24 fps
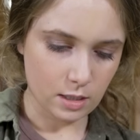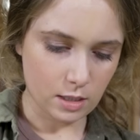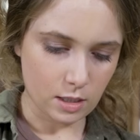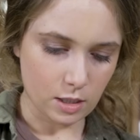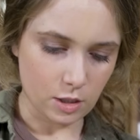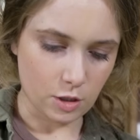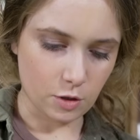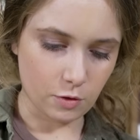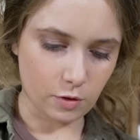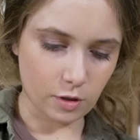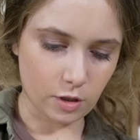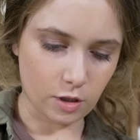
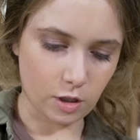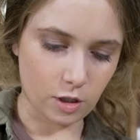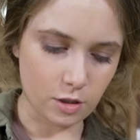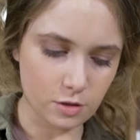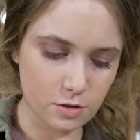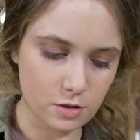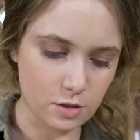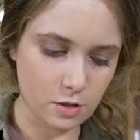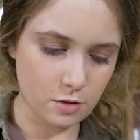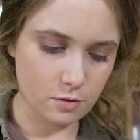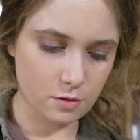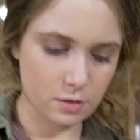You can
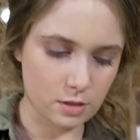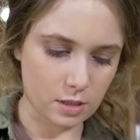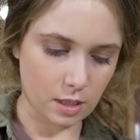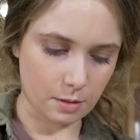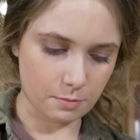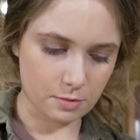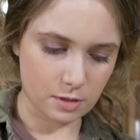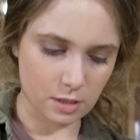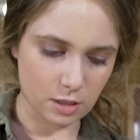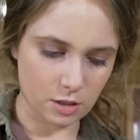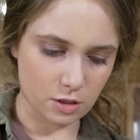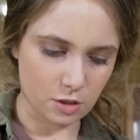also
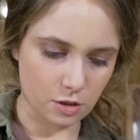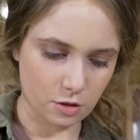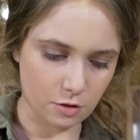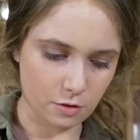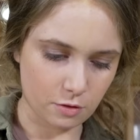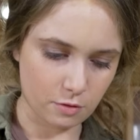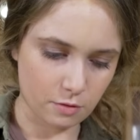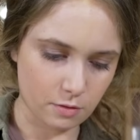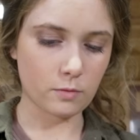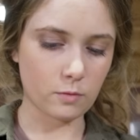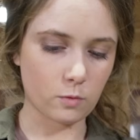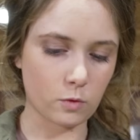
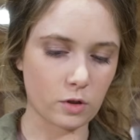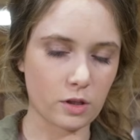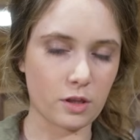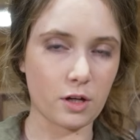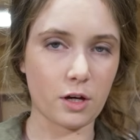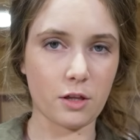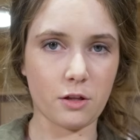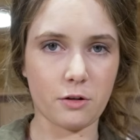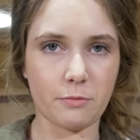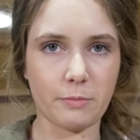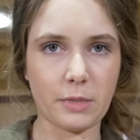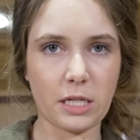substitute with
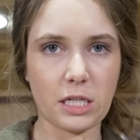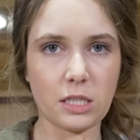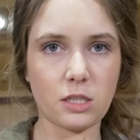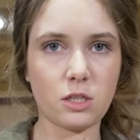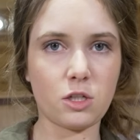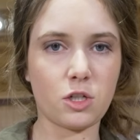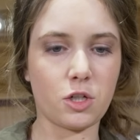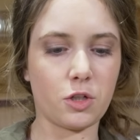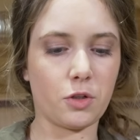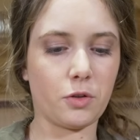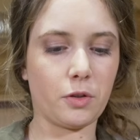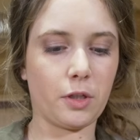other meats
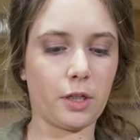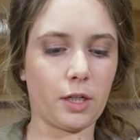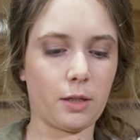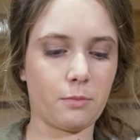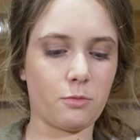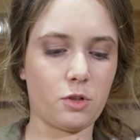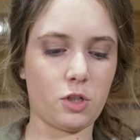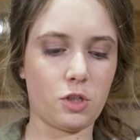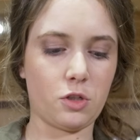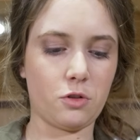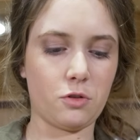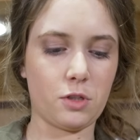too. Like I'm
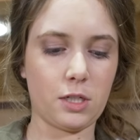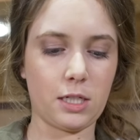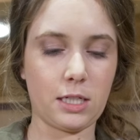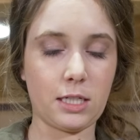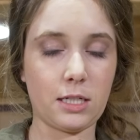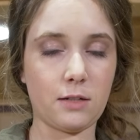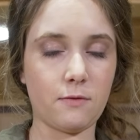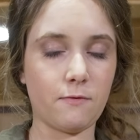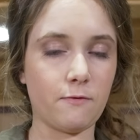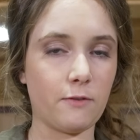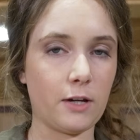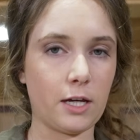just using
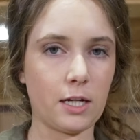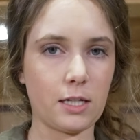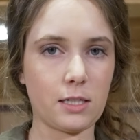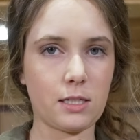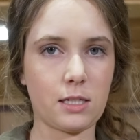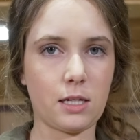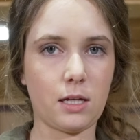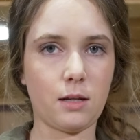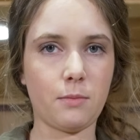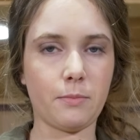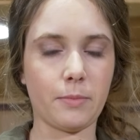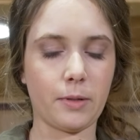
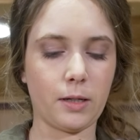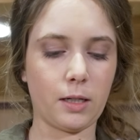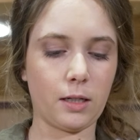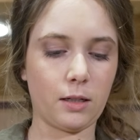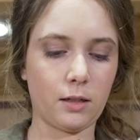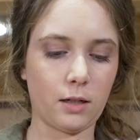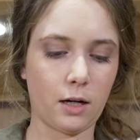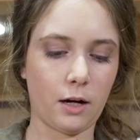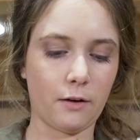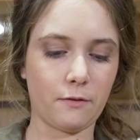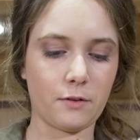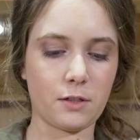venison, but
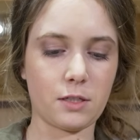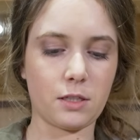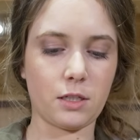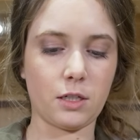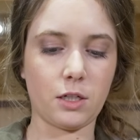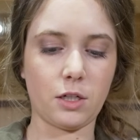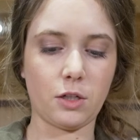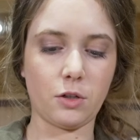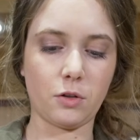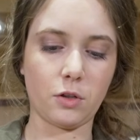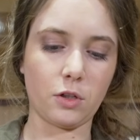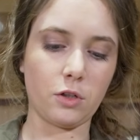
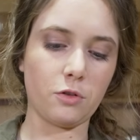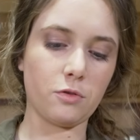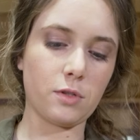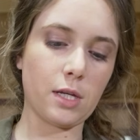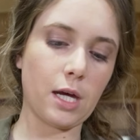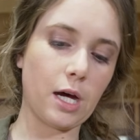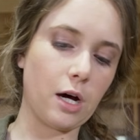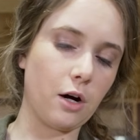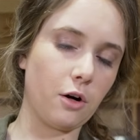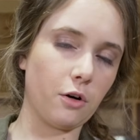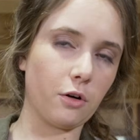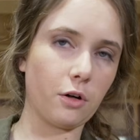obviously you could use
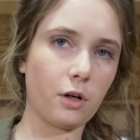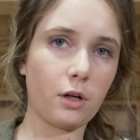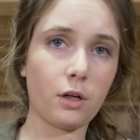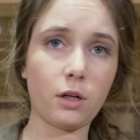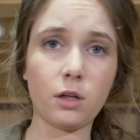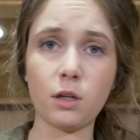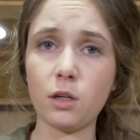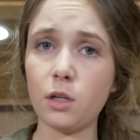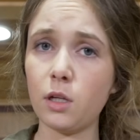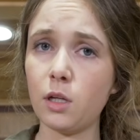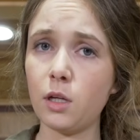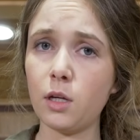elk,
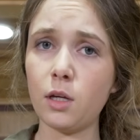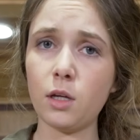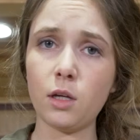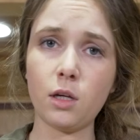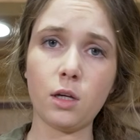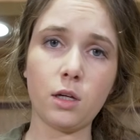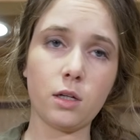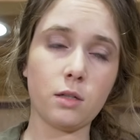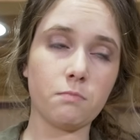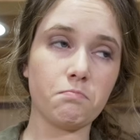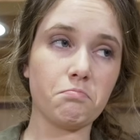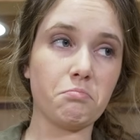
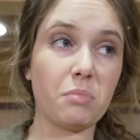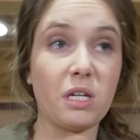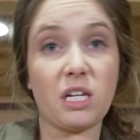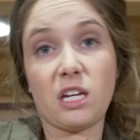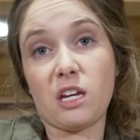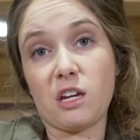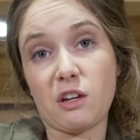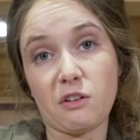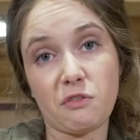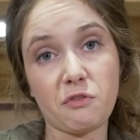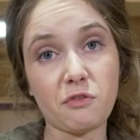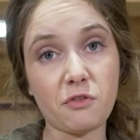
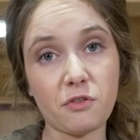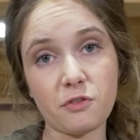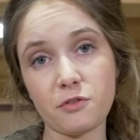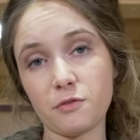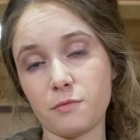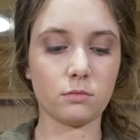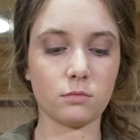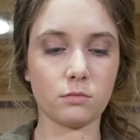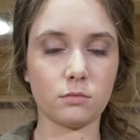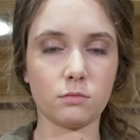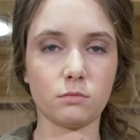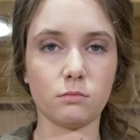beef,
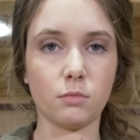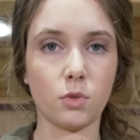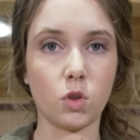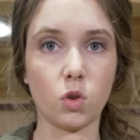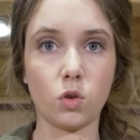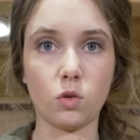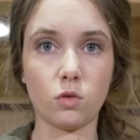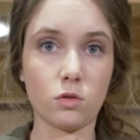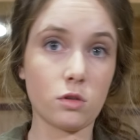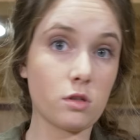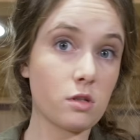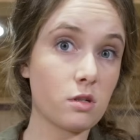
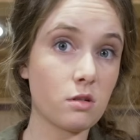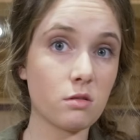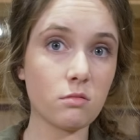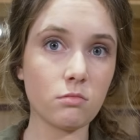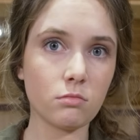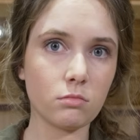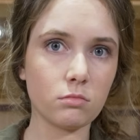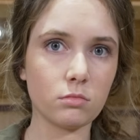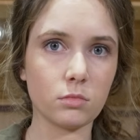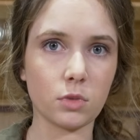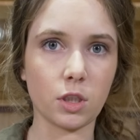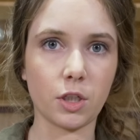moose,
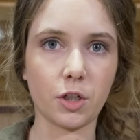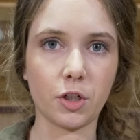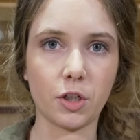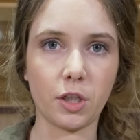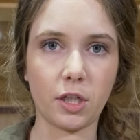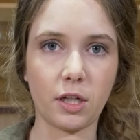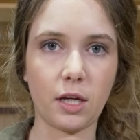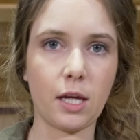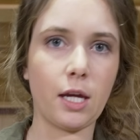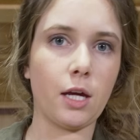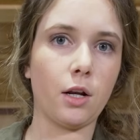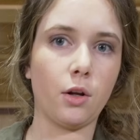
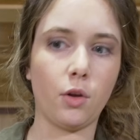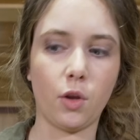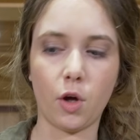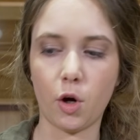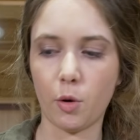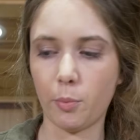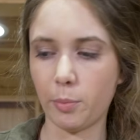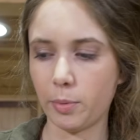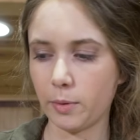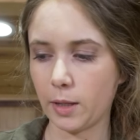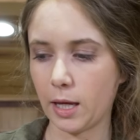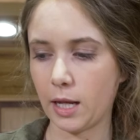literally
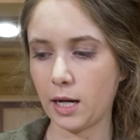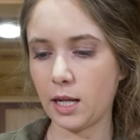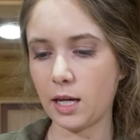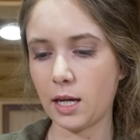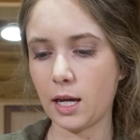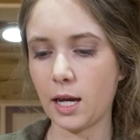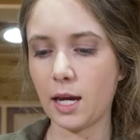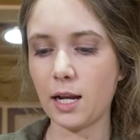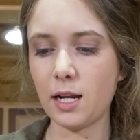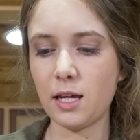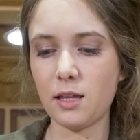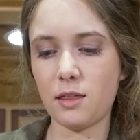antelope.
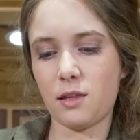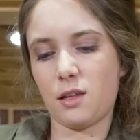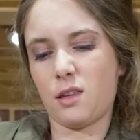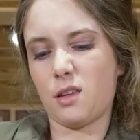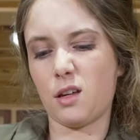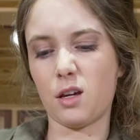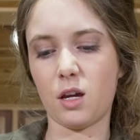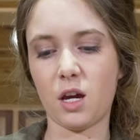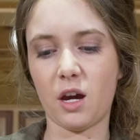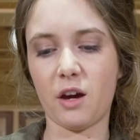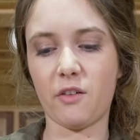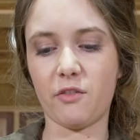Anything that
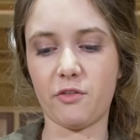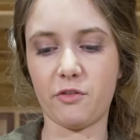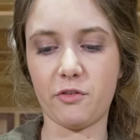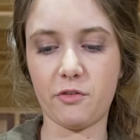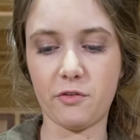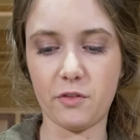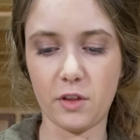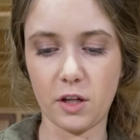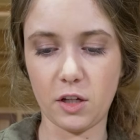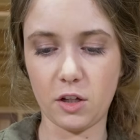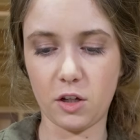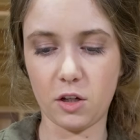you have
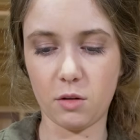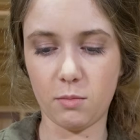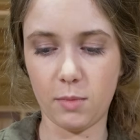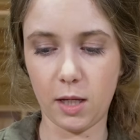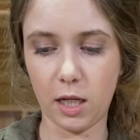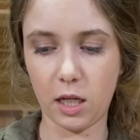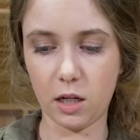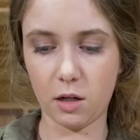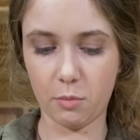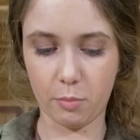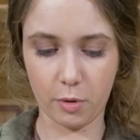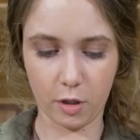that you could make
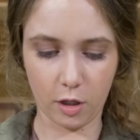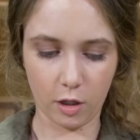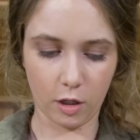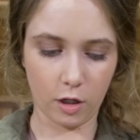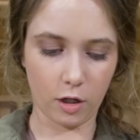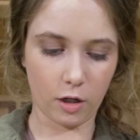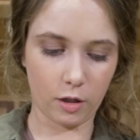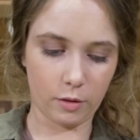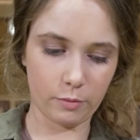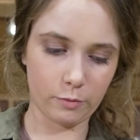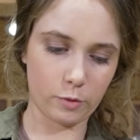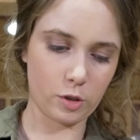into
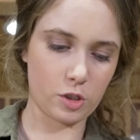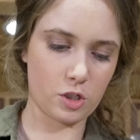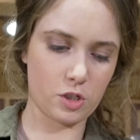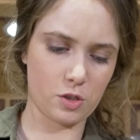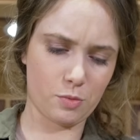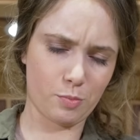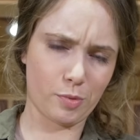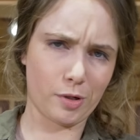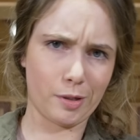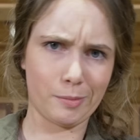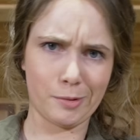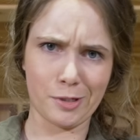burger, which is
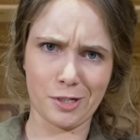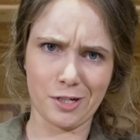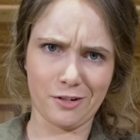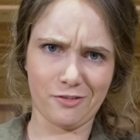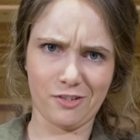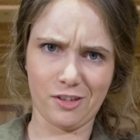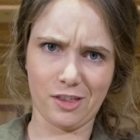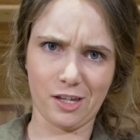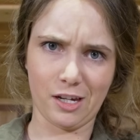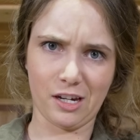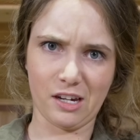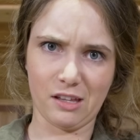pretty much
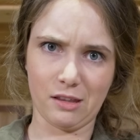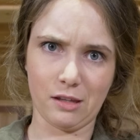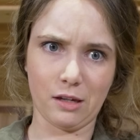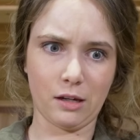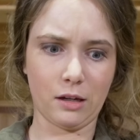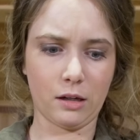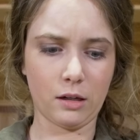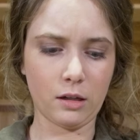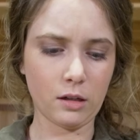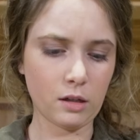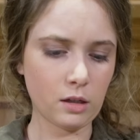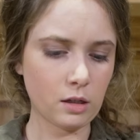everything, I
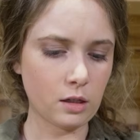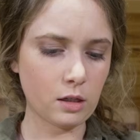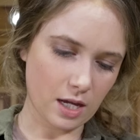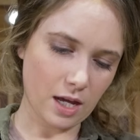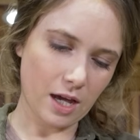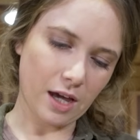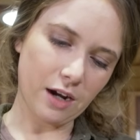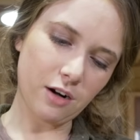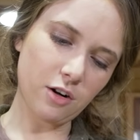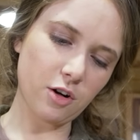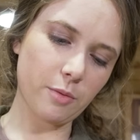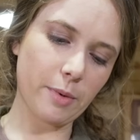think.
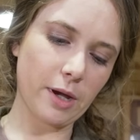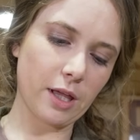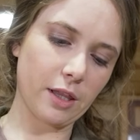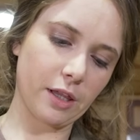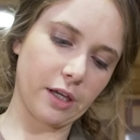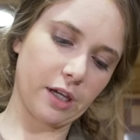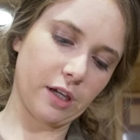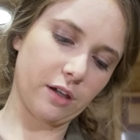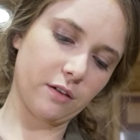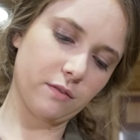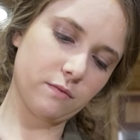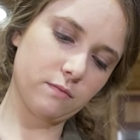I don't know about
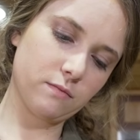like